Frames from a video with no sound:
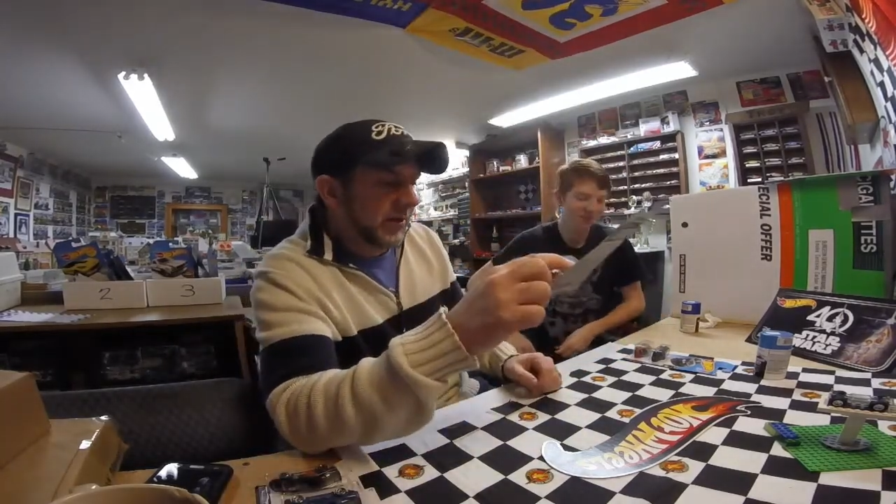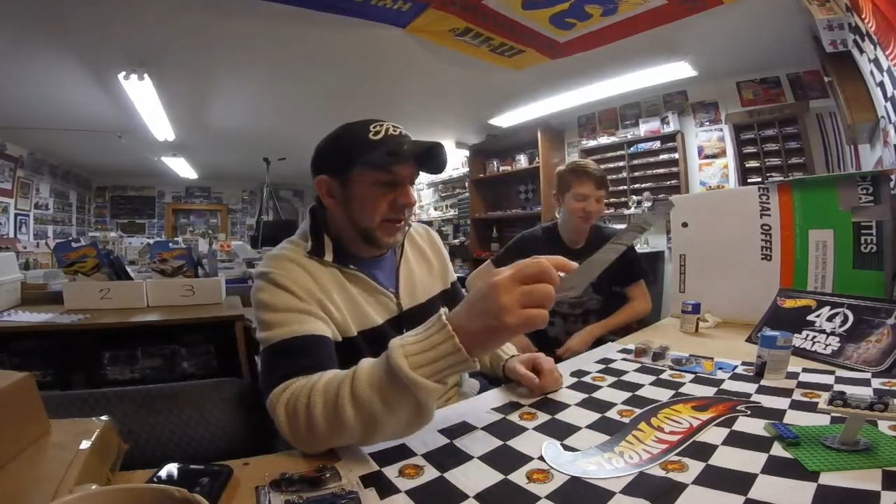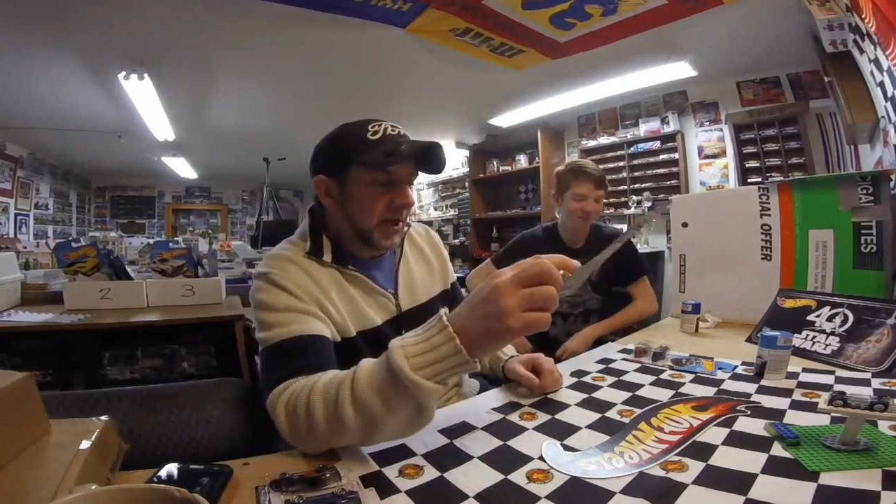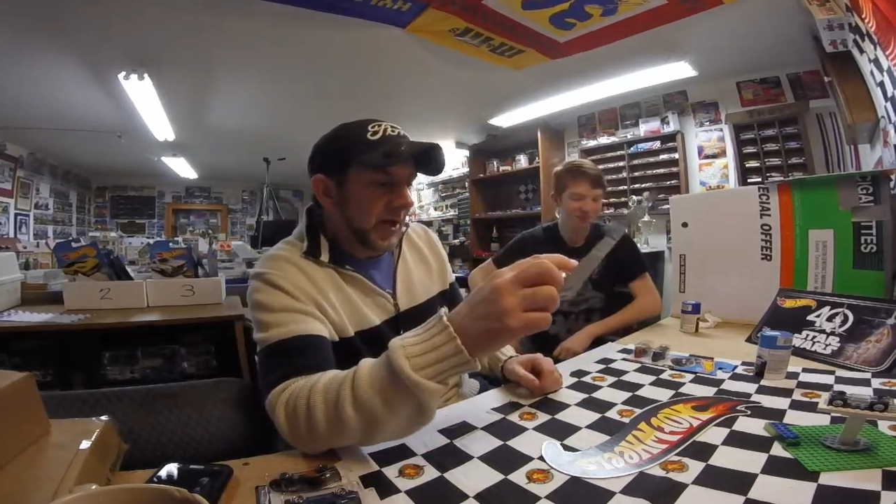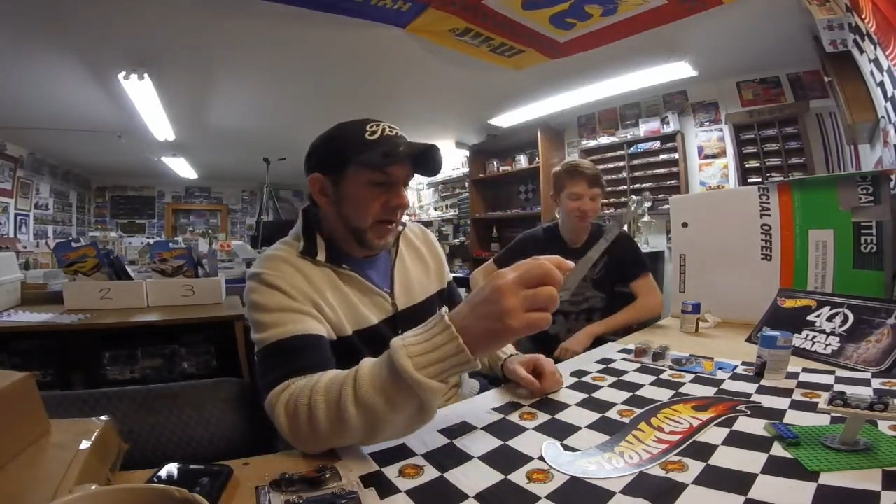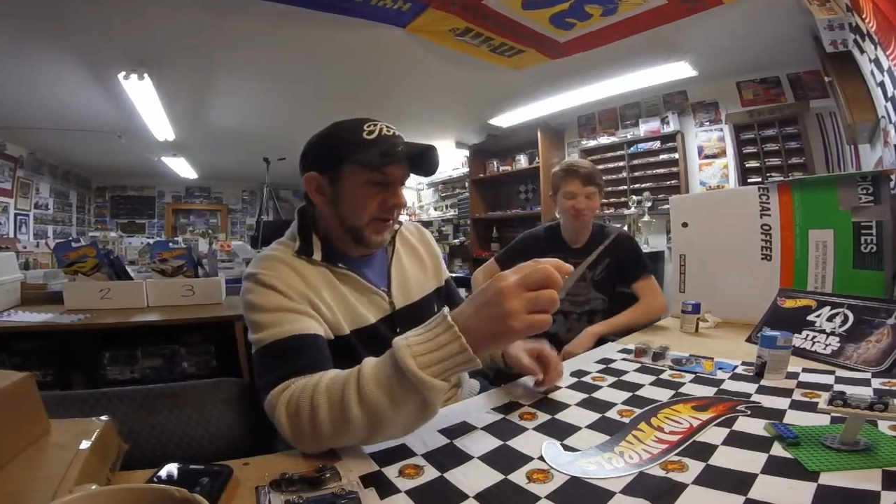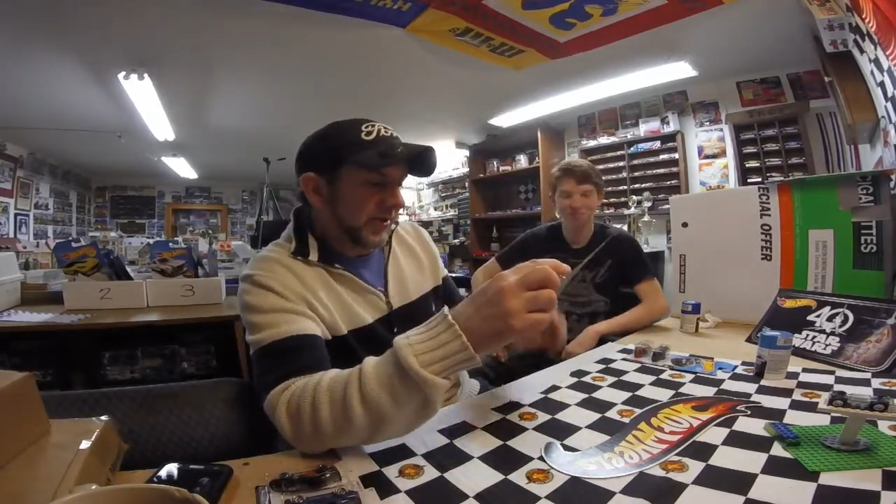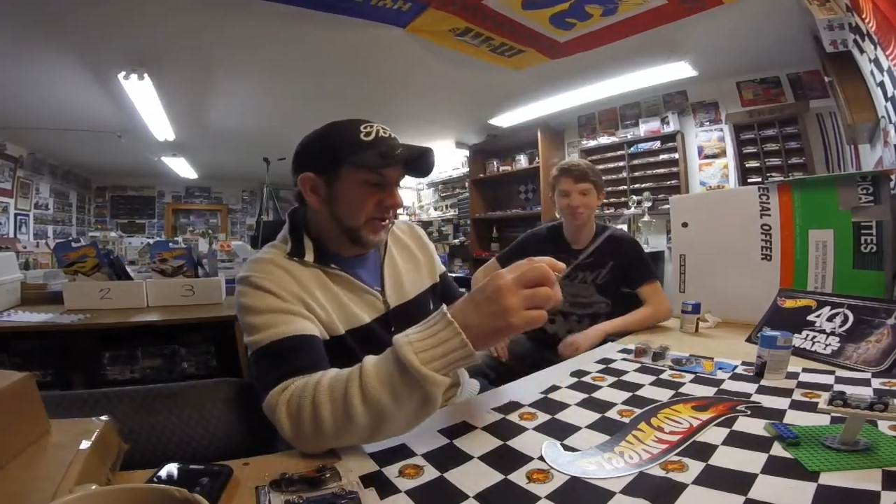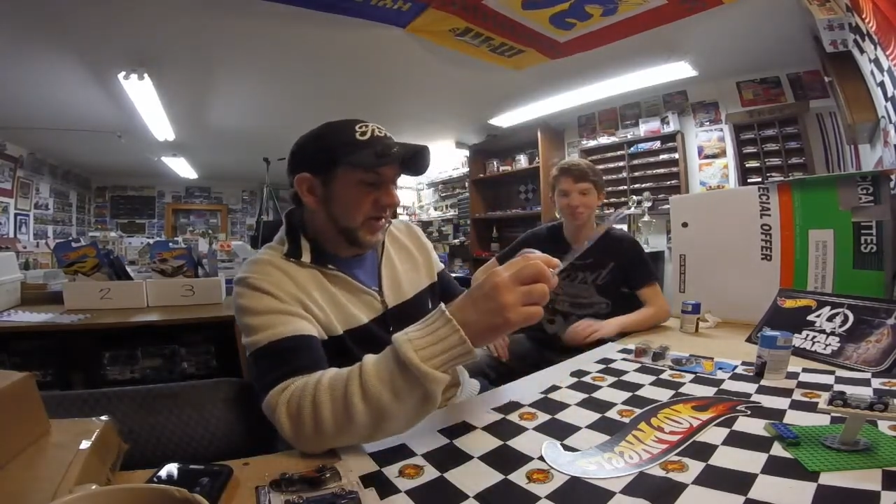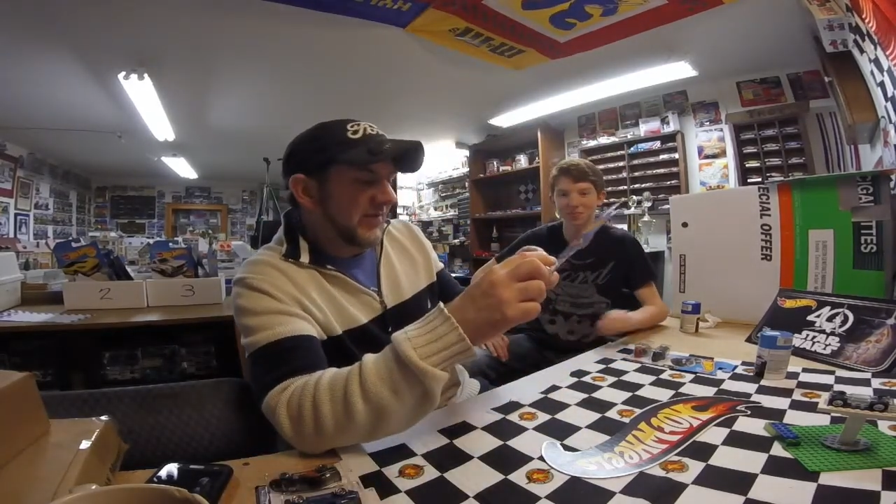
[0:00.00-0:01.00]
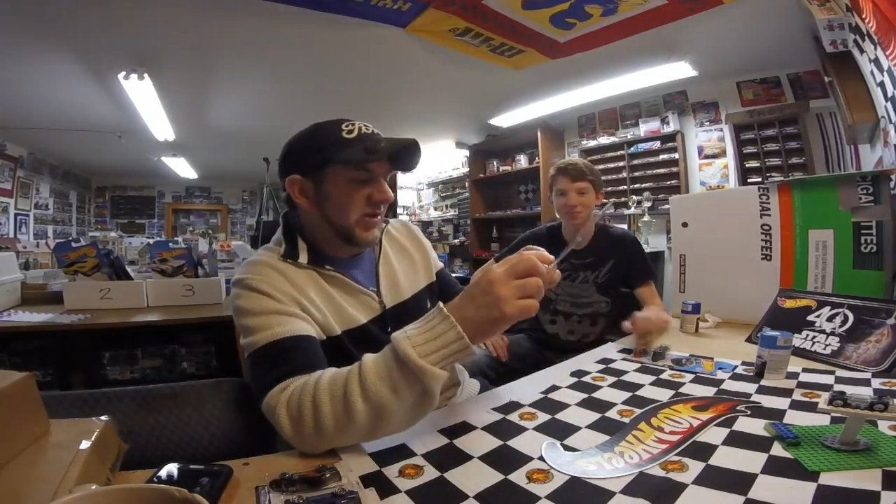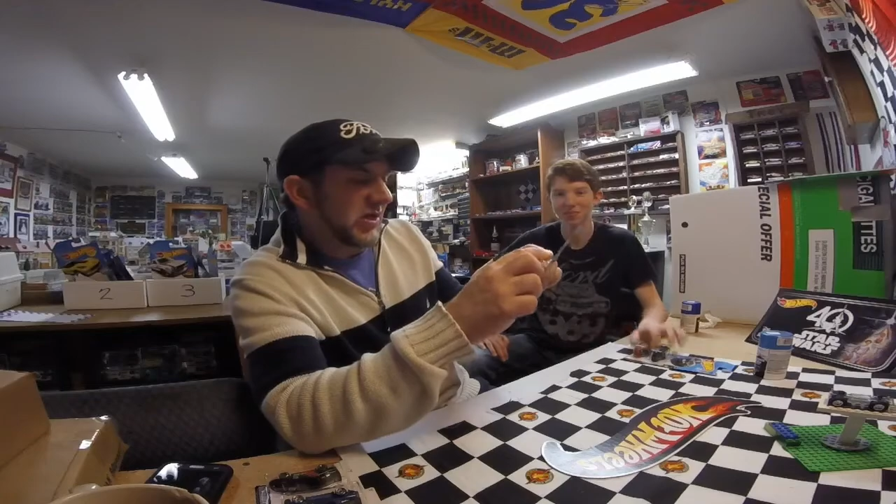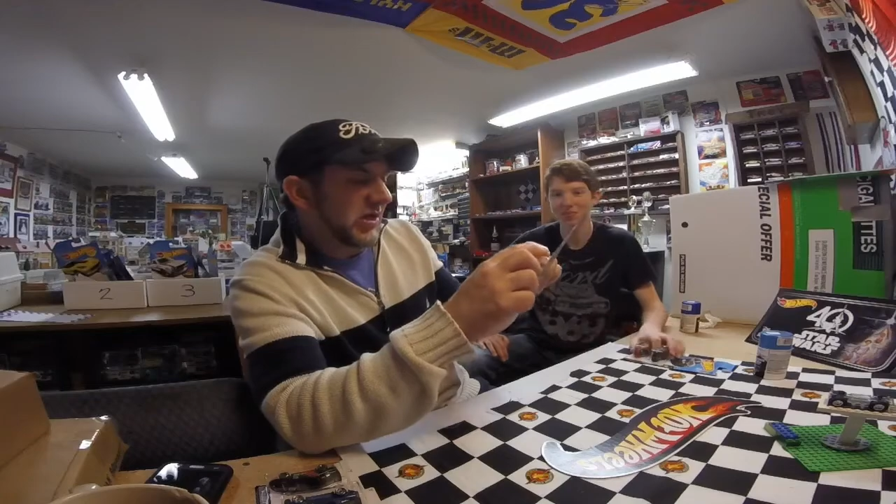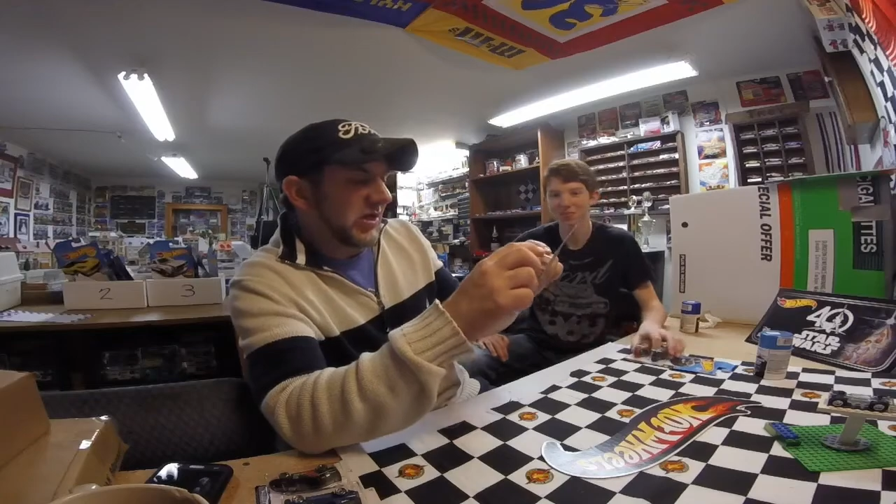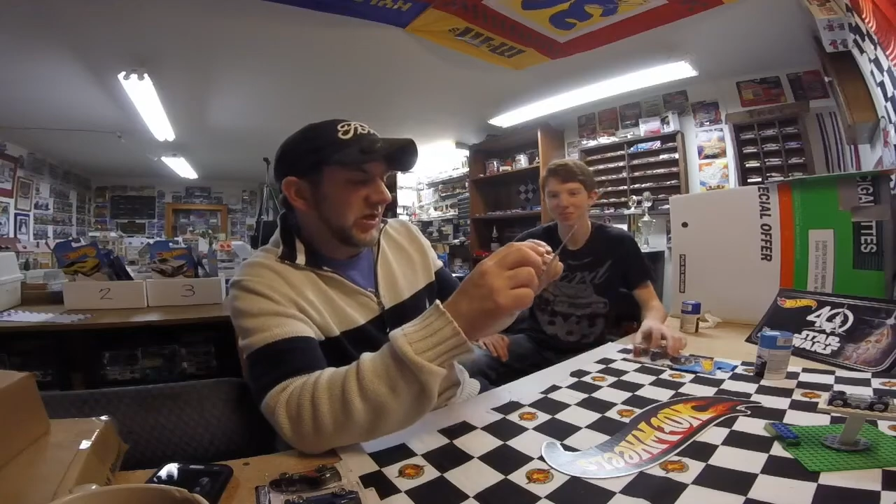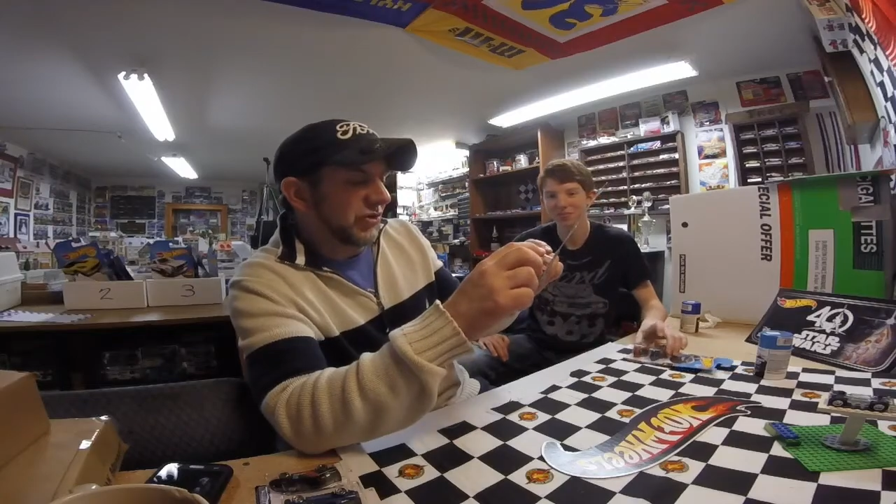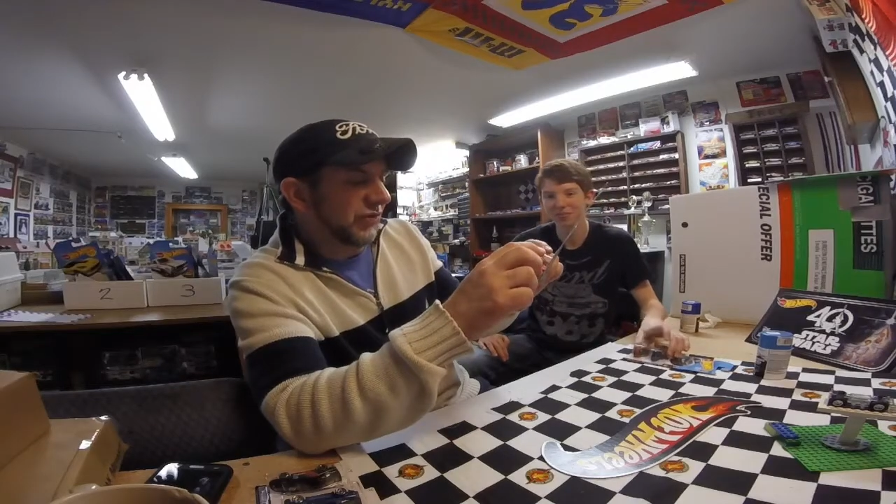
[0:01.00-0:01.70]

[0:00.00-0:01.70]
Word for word: The uh, the 70